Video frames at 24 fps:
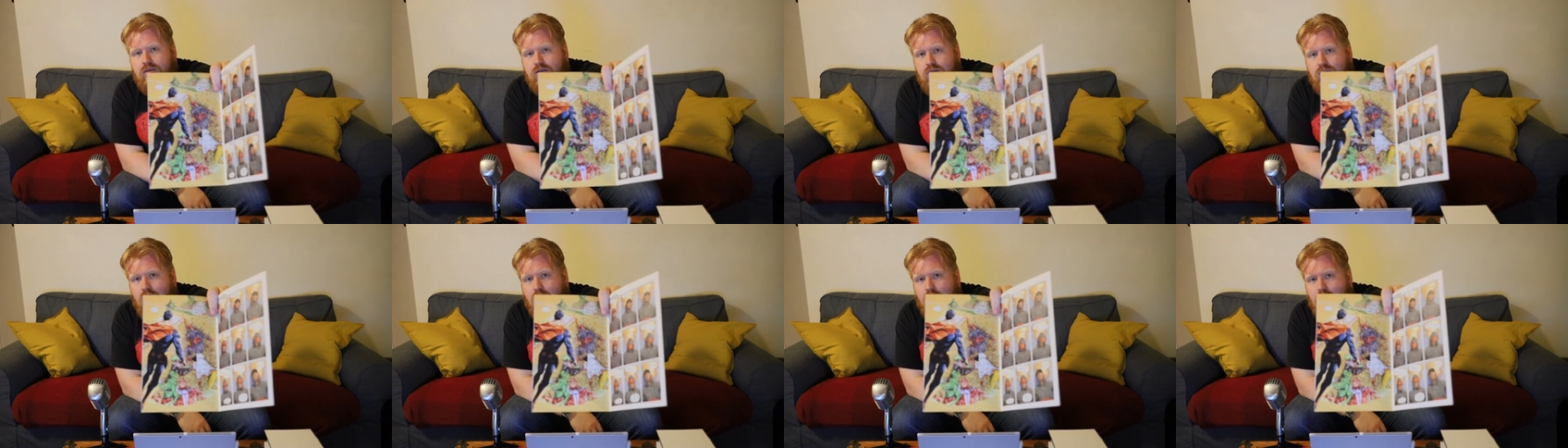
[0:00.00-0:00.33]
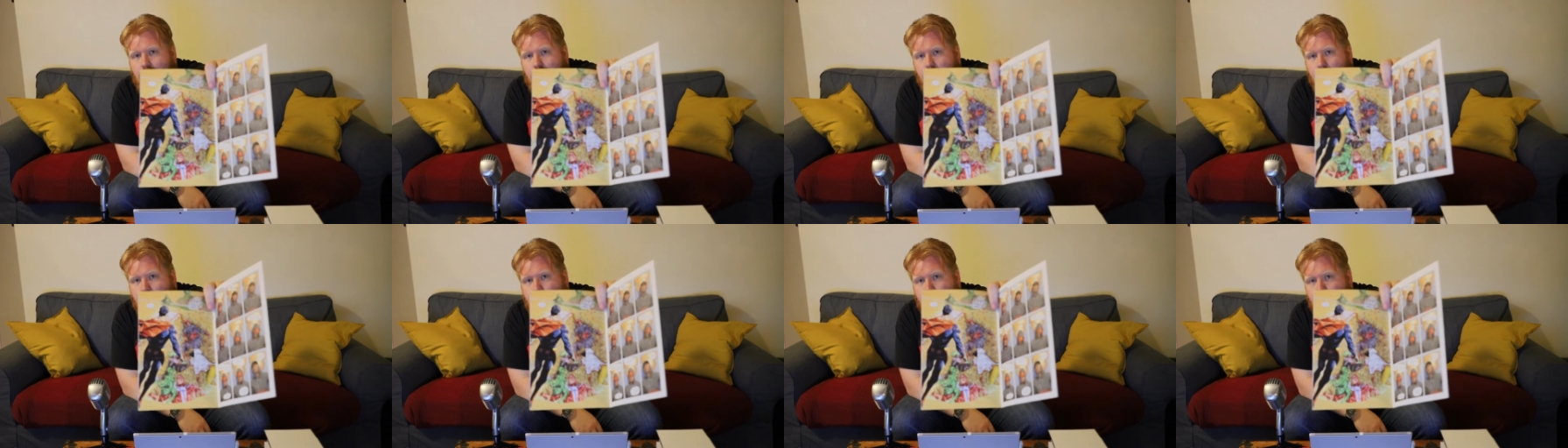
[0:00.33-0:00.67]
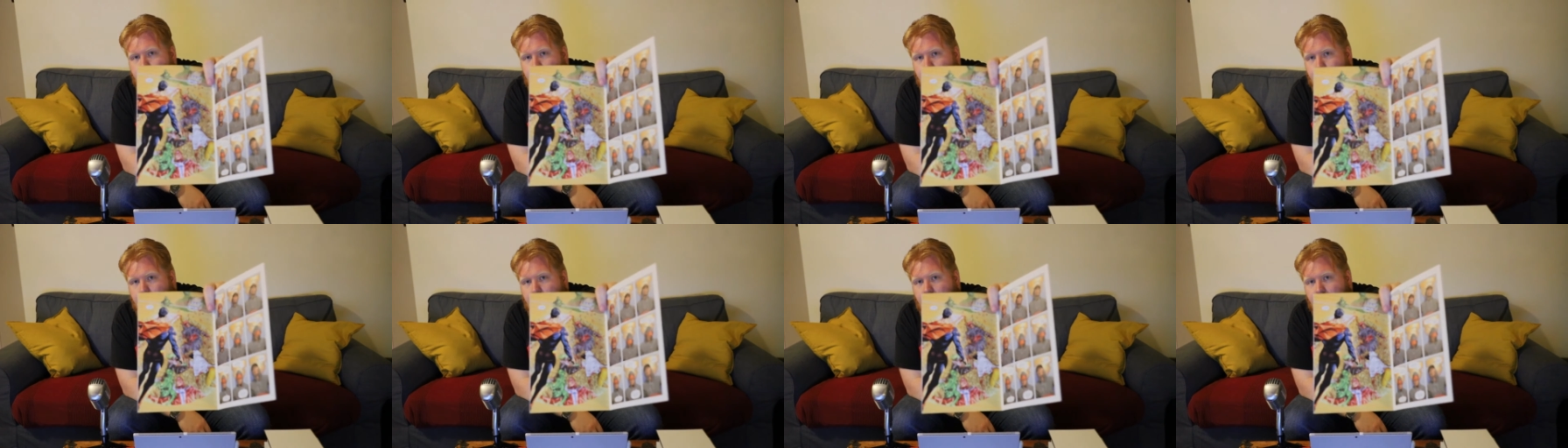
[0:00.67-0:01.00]
So
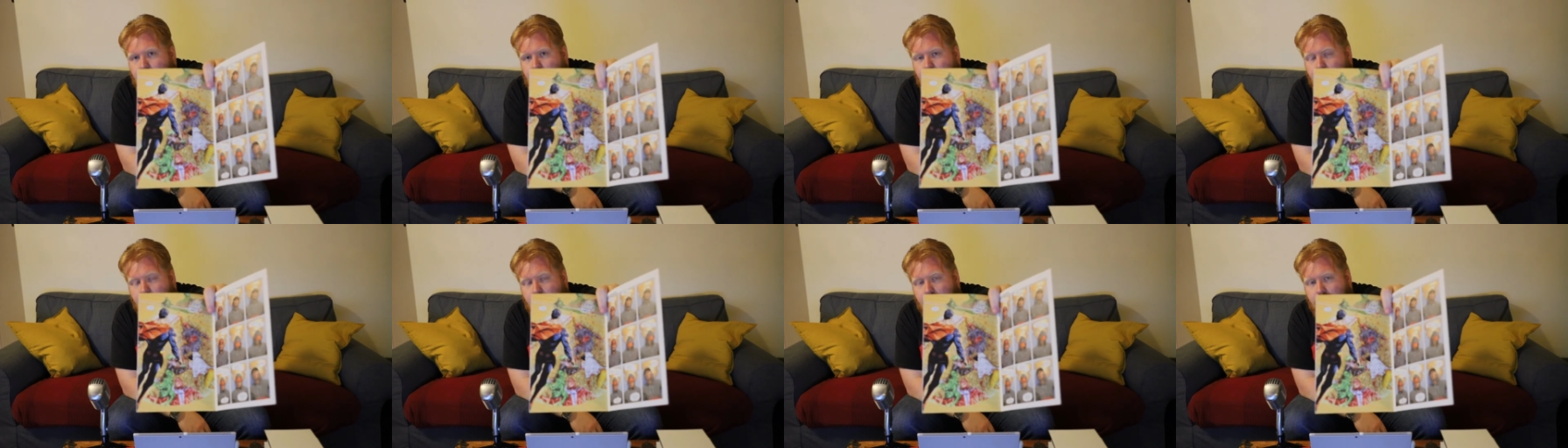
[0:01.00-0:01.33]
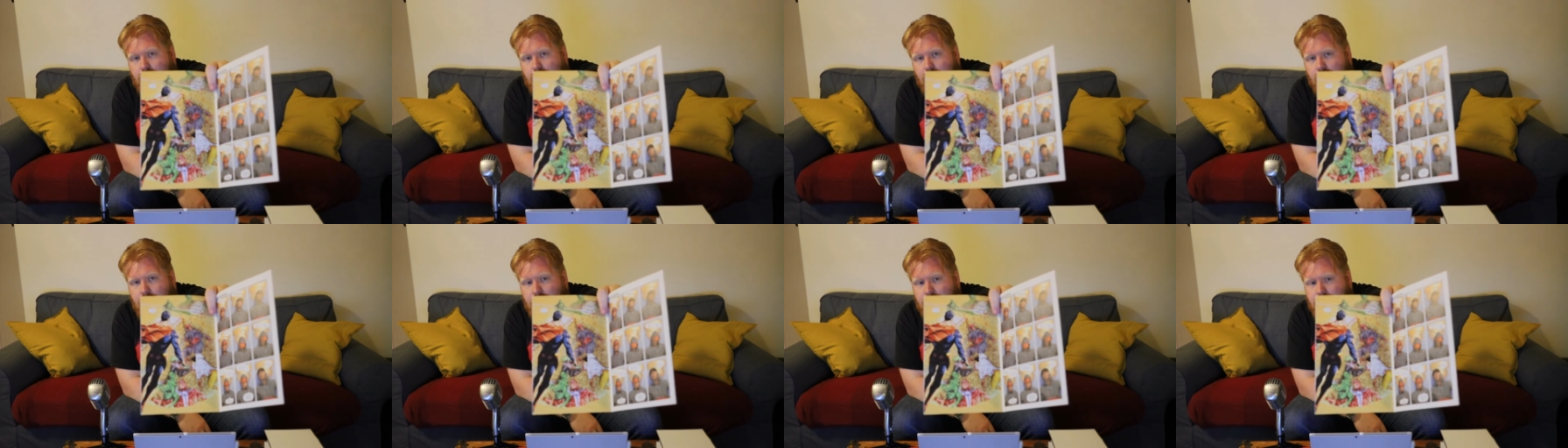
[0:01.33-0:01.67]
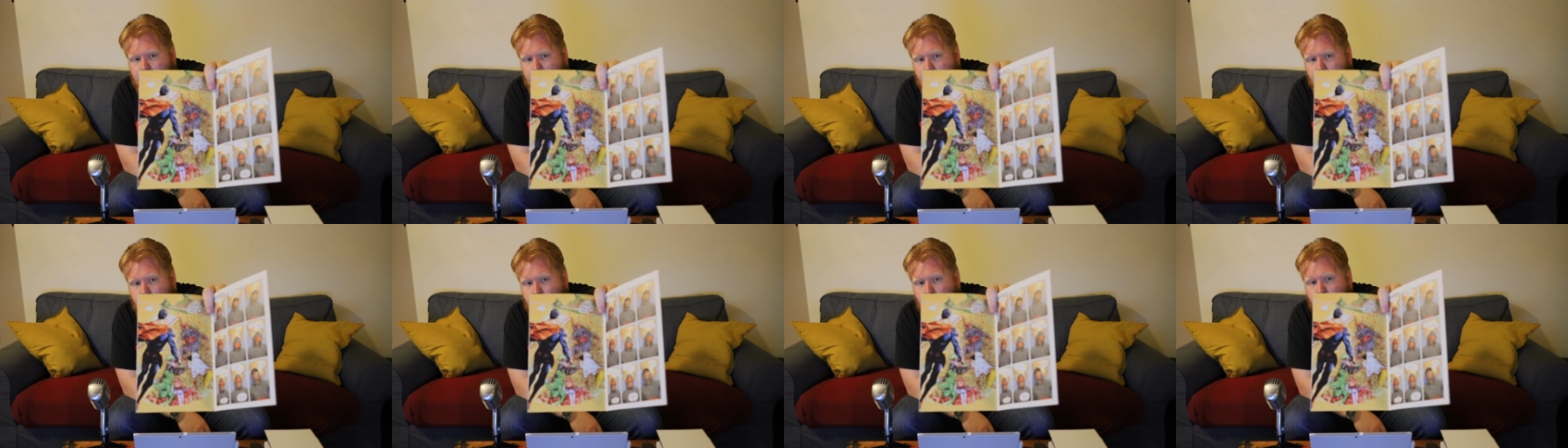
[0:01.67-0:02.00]
in front of him
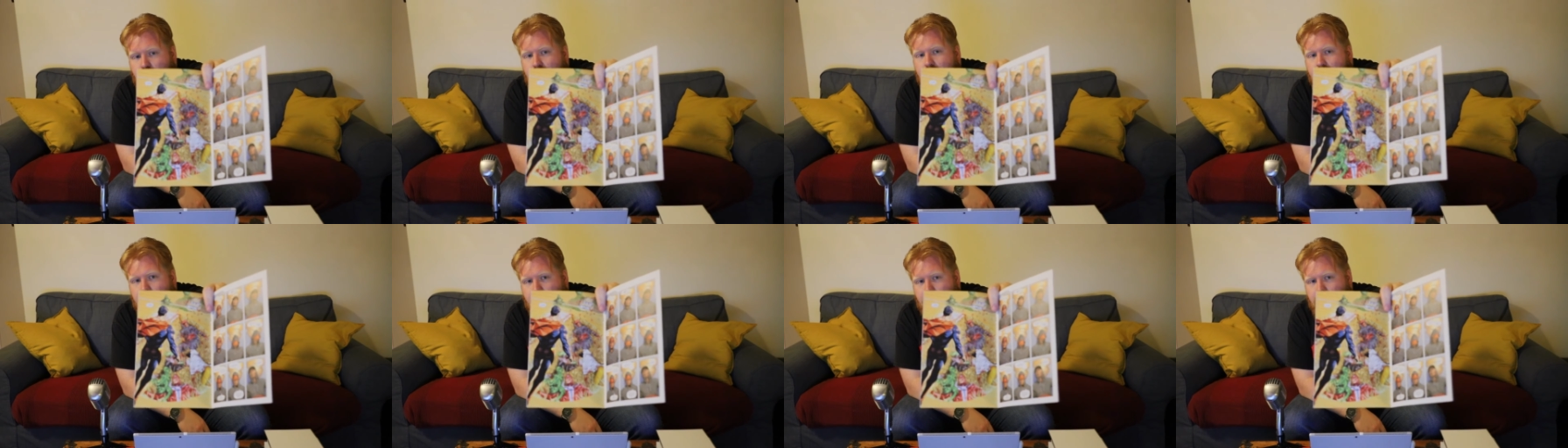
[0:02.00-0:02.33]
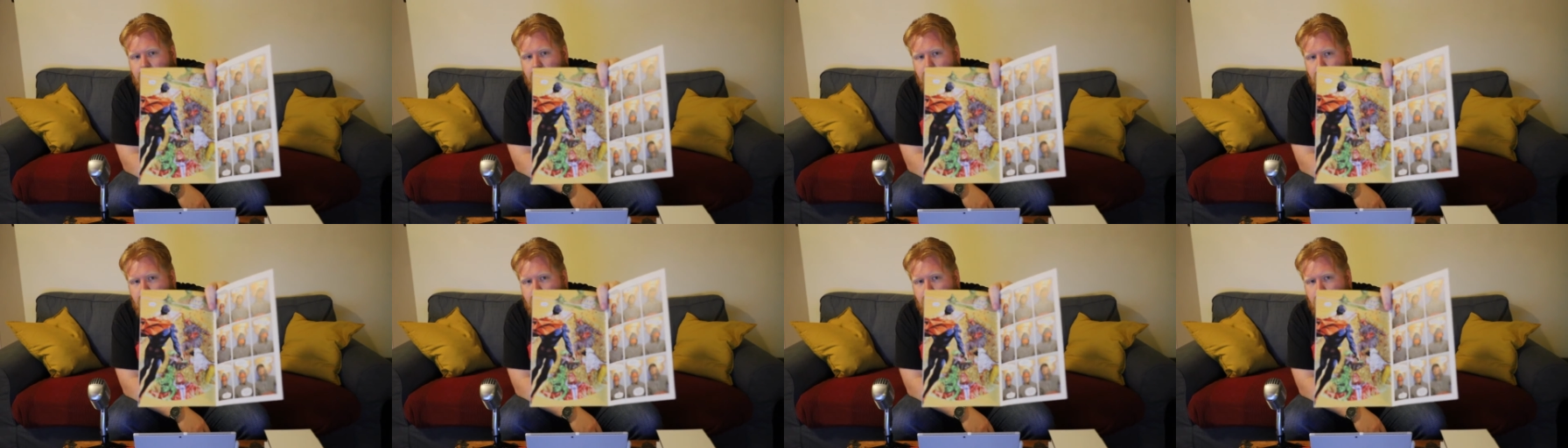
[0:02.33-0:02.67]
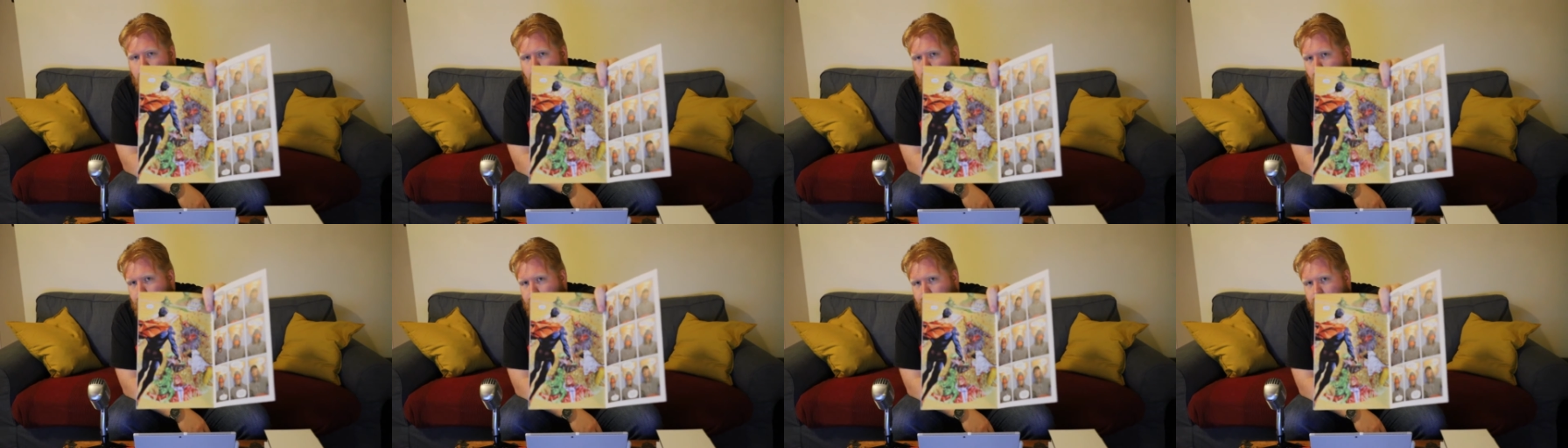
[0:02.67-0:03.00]
is a zoomed in
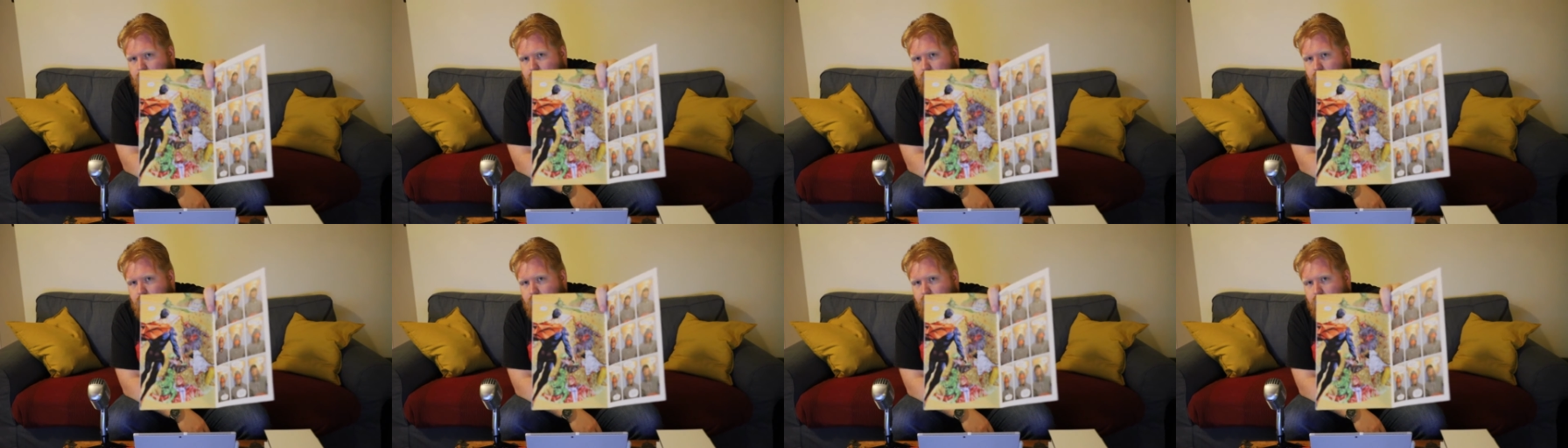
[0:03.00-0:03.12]
scope.